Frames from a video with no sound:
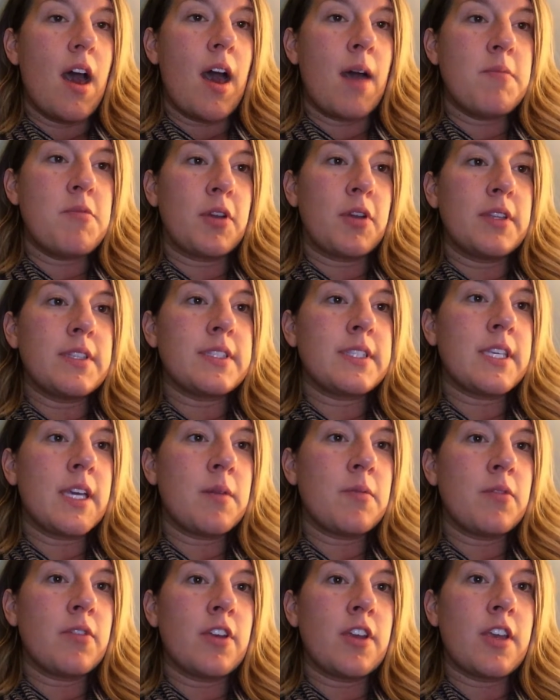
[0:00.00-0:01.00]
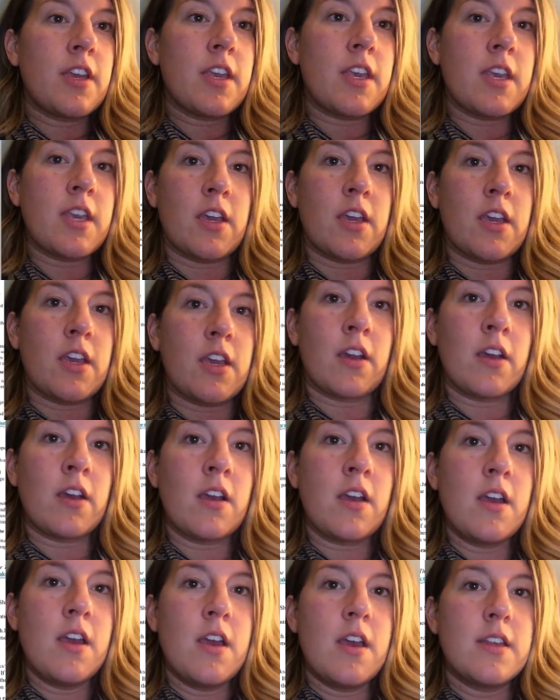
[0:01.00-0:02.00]
You can see over
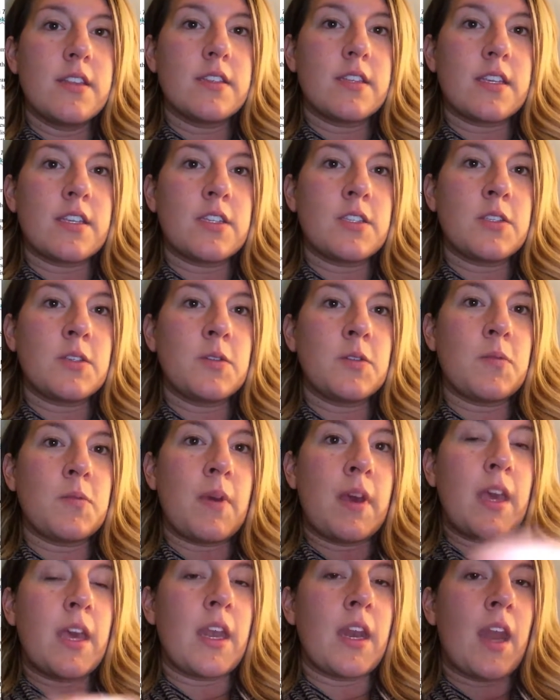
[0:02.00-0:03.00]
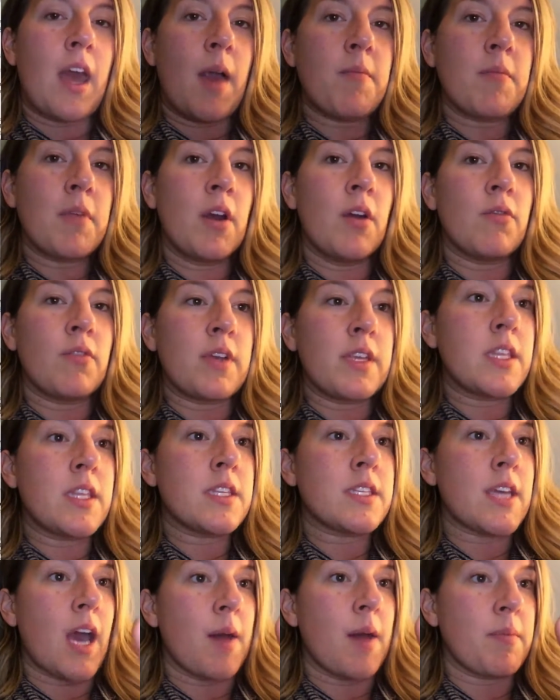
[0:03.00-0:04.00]
here, as I zoom in, I'm going to read
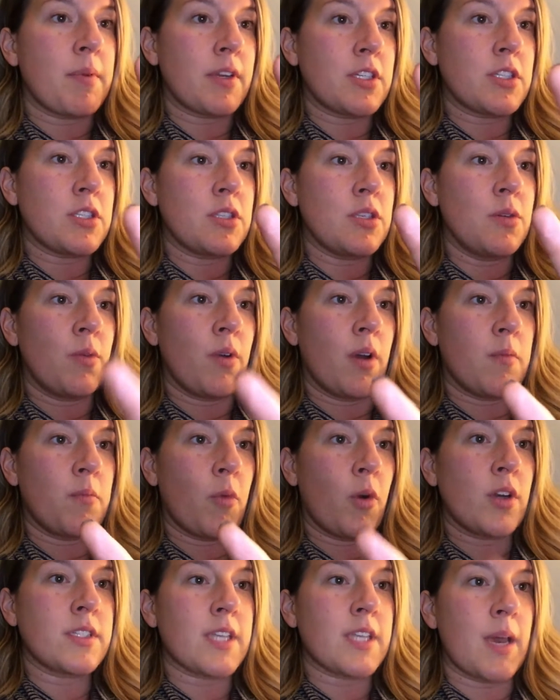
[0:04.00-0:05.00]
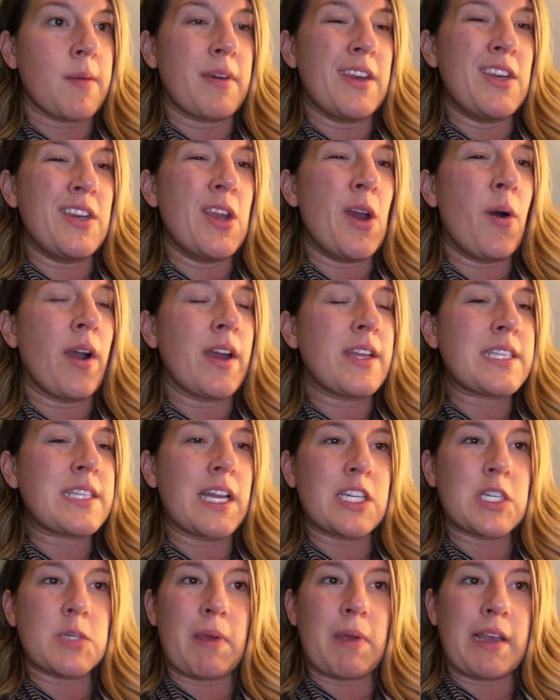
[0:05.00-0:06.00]
the topic to you one more time. I know I
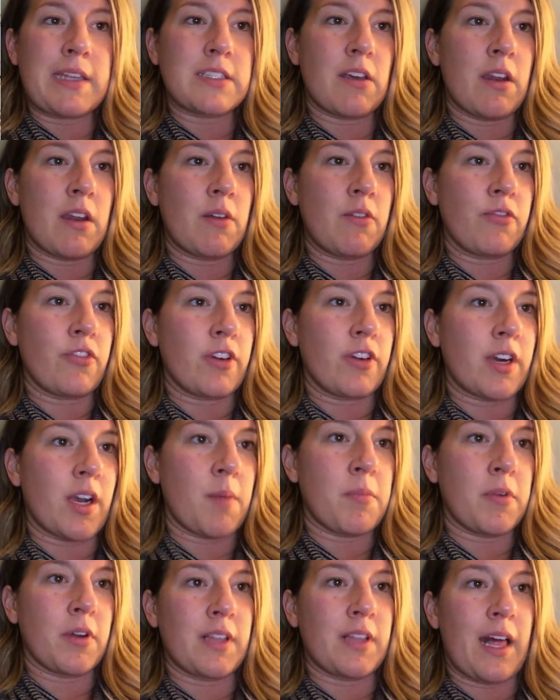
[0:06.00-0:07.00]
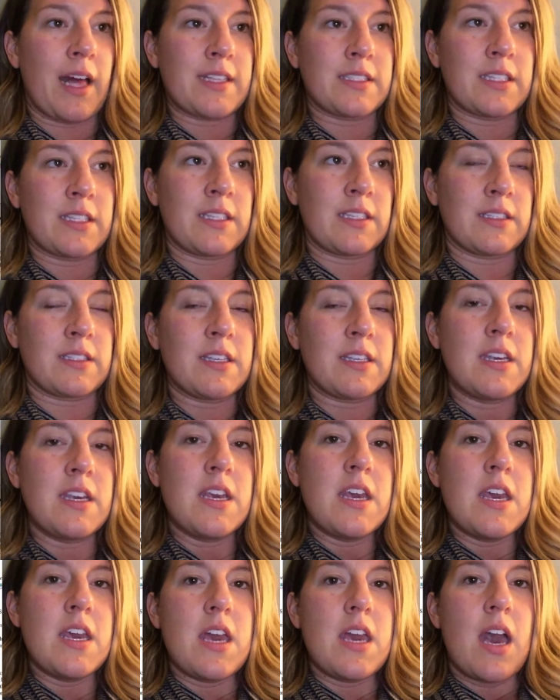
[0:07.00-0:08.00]
touched base on it for a couple classes.
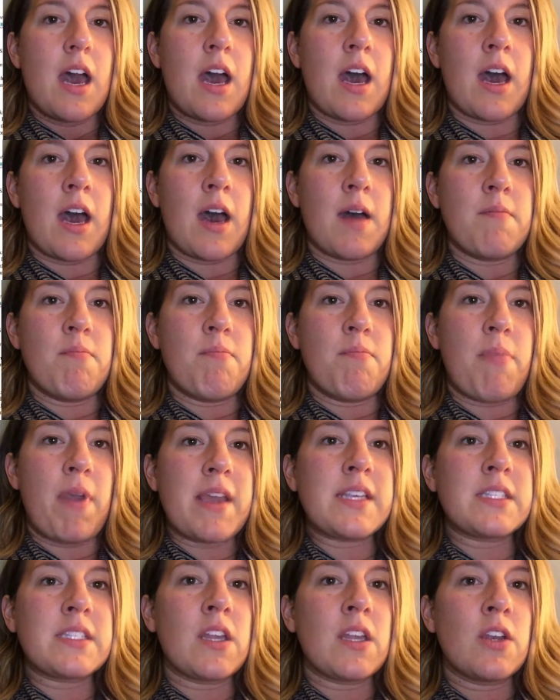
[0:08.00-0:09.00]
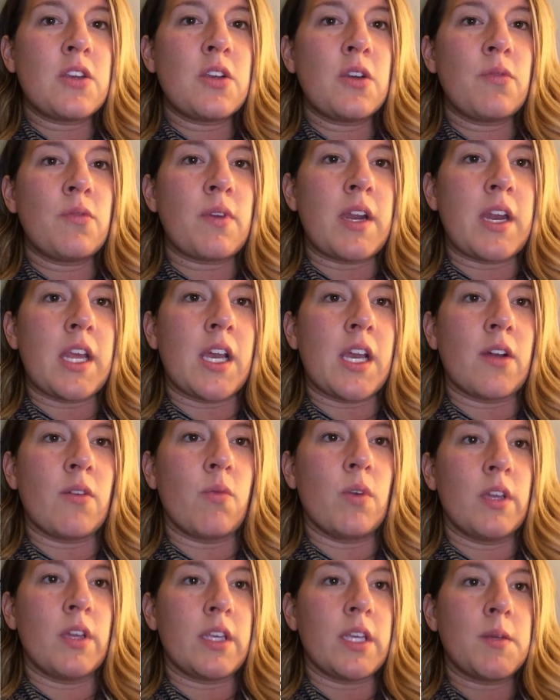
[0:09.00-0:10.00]
Based on your reading
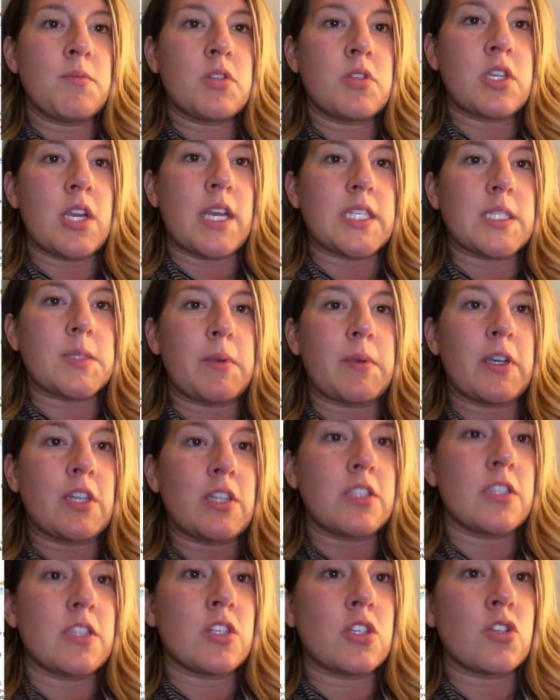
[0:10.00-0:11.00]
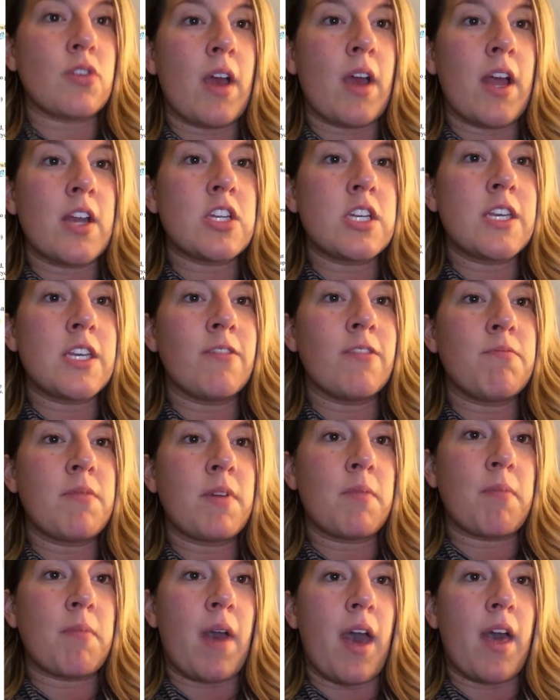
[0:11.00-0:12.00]
of William Shakespeare's The Tragedy
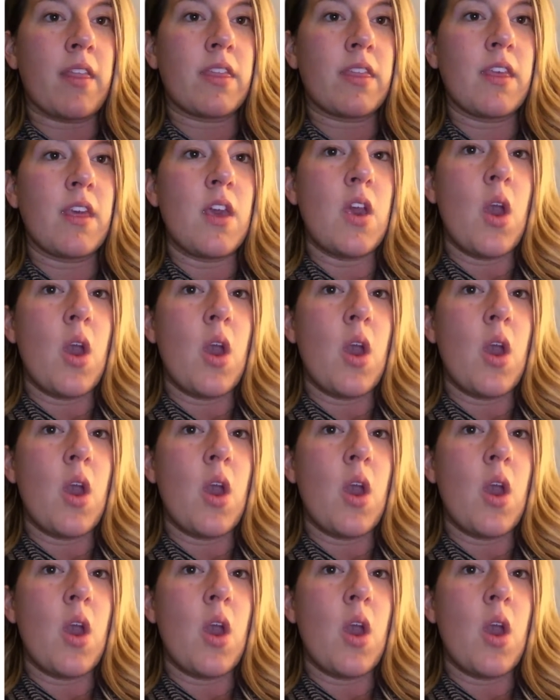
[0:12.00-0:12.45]
of Macbeth,